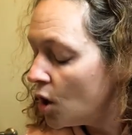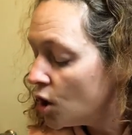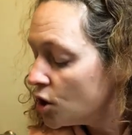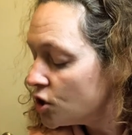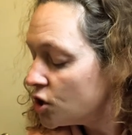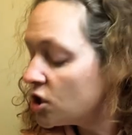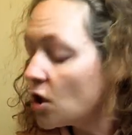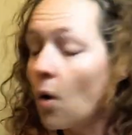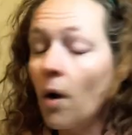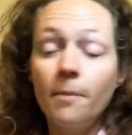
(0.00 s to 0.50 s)

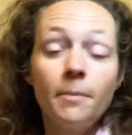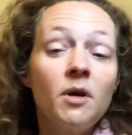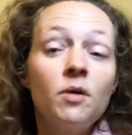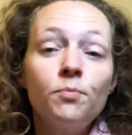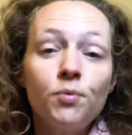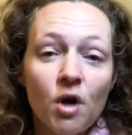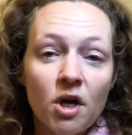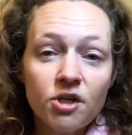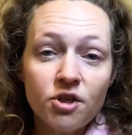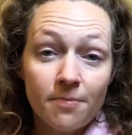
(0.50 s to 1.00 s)
So I'm going
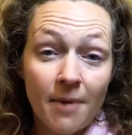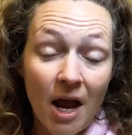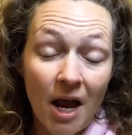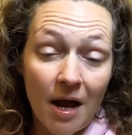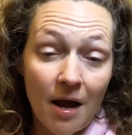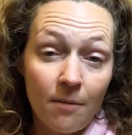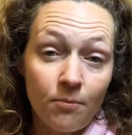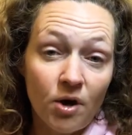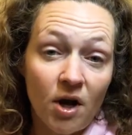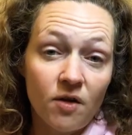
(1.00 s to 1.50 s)
to brush
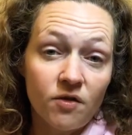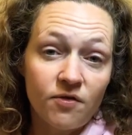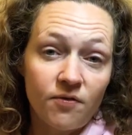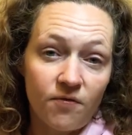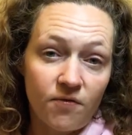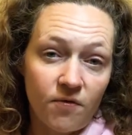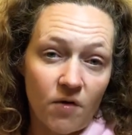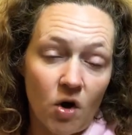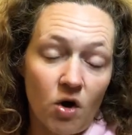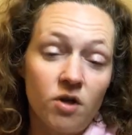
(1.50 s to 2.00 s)
my eyebrows
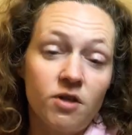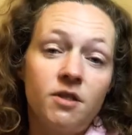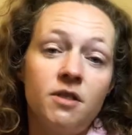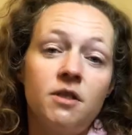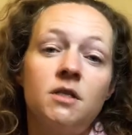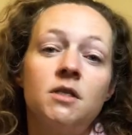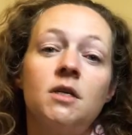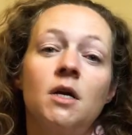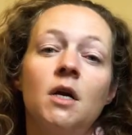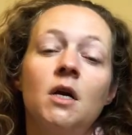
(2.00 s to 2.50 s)

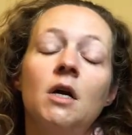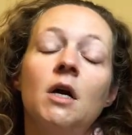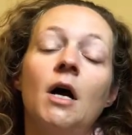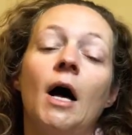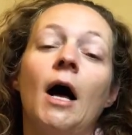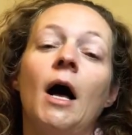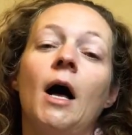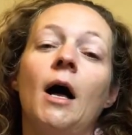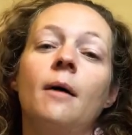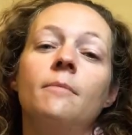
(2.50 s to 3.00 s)
first,
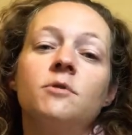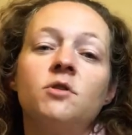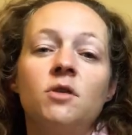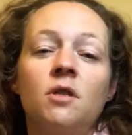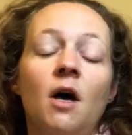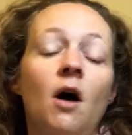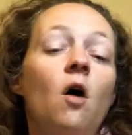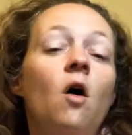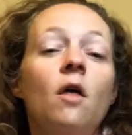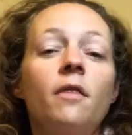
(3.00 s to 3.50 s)
so
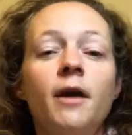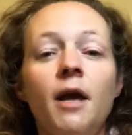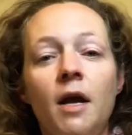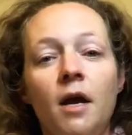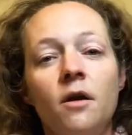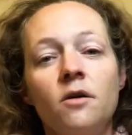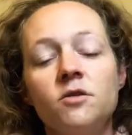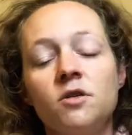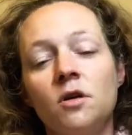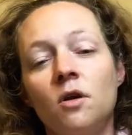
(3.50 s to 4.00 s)
that all the
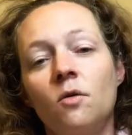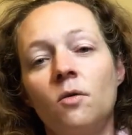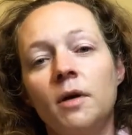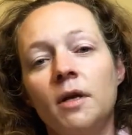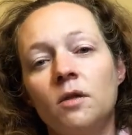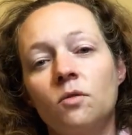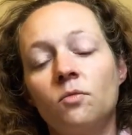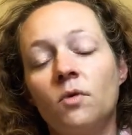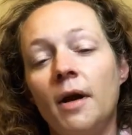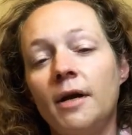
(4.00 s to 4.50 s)
hairs are going
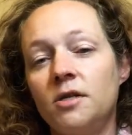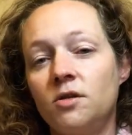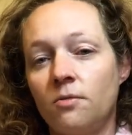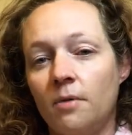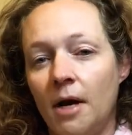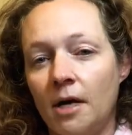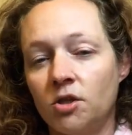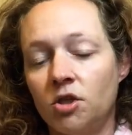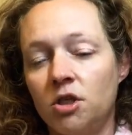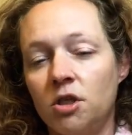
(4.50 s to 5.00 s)
in the right
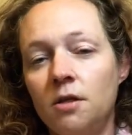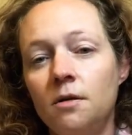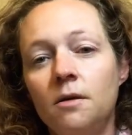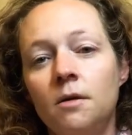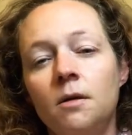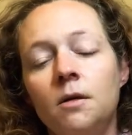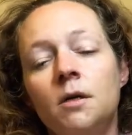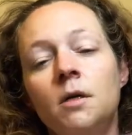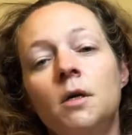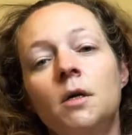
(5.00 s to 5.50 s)
direction,
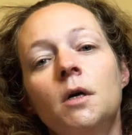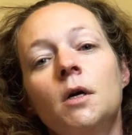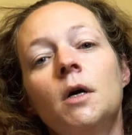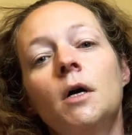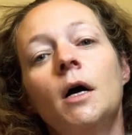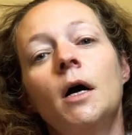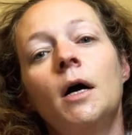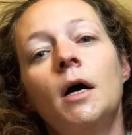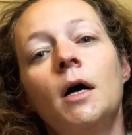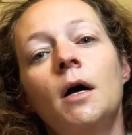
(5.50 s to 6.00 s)

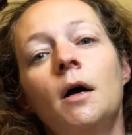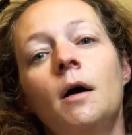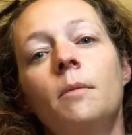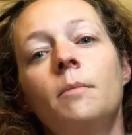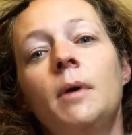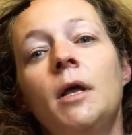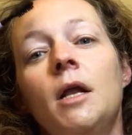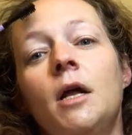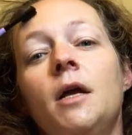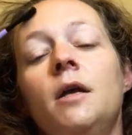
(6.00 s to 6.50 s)

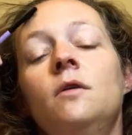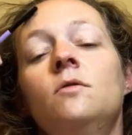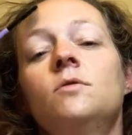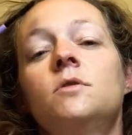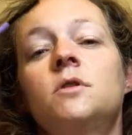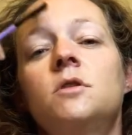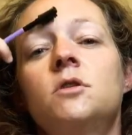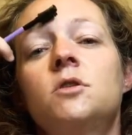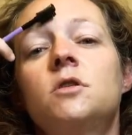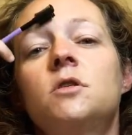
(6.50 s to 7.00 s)
and I
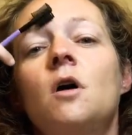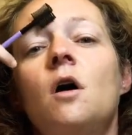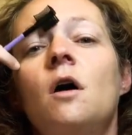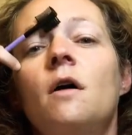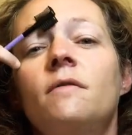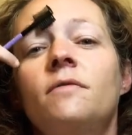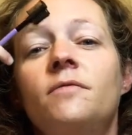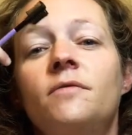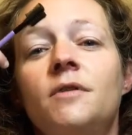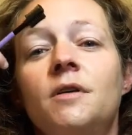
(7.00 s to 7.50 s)
use the
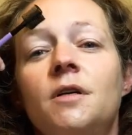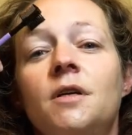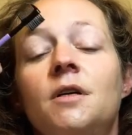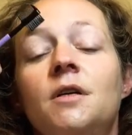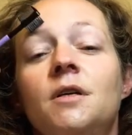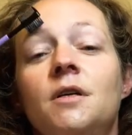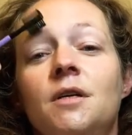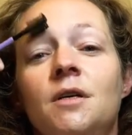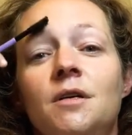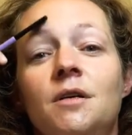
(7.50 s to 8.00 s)
soft,
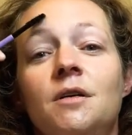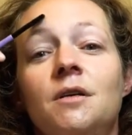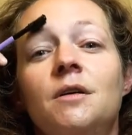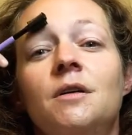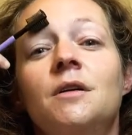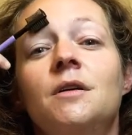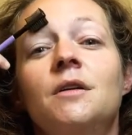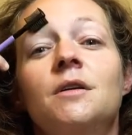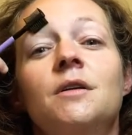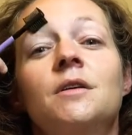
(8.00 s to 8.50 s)

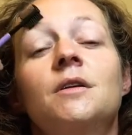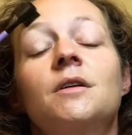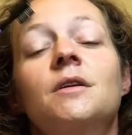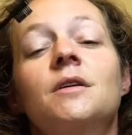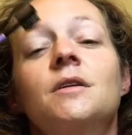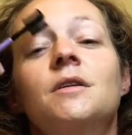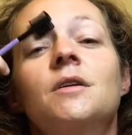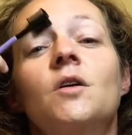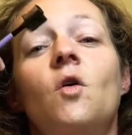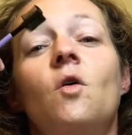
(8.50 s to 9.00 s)

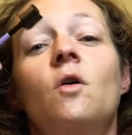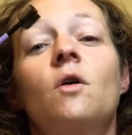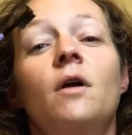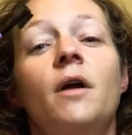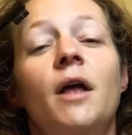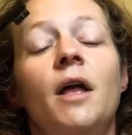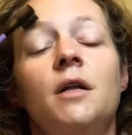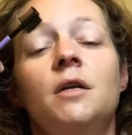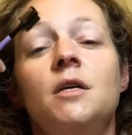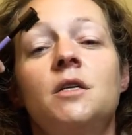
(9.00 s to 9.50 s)
or
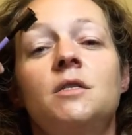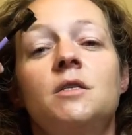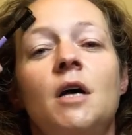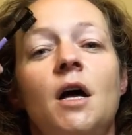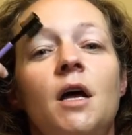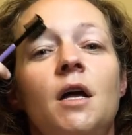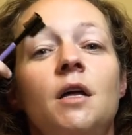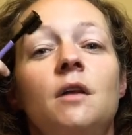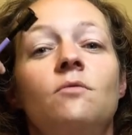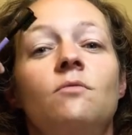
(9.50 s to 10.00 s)
any
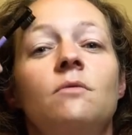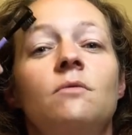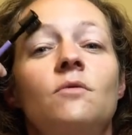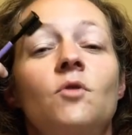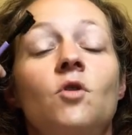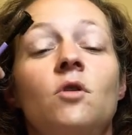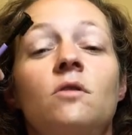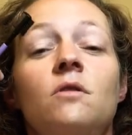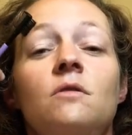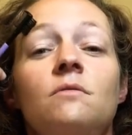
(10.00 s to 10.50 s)
side,
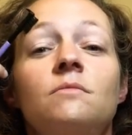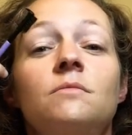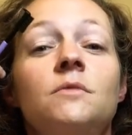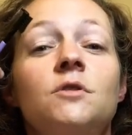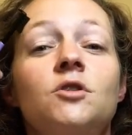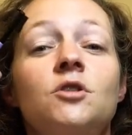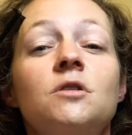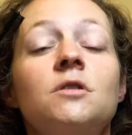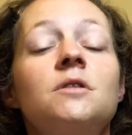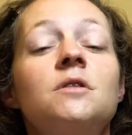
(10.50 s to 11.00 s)
or
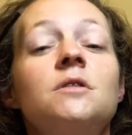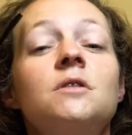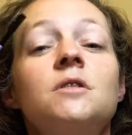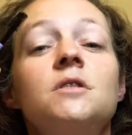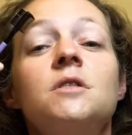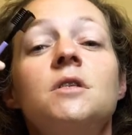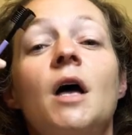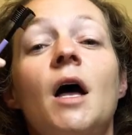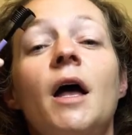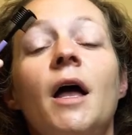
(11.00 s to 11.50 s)
just the
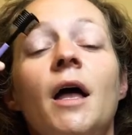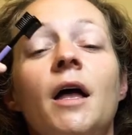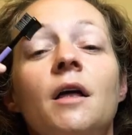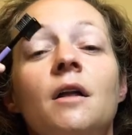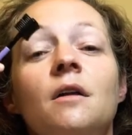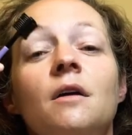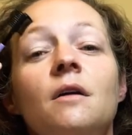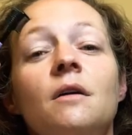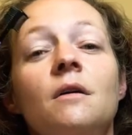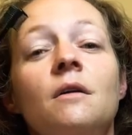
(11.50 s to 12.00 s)

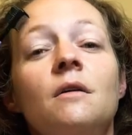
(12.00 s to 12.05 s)
side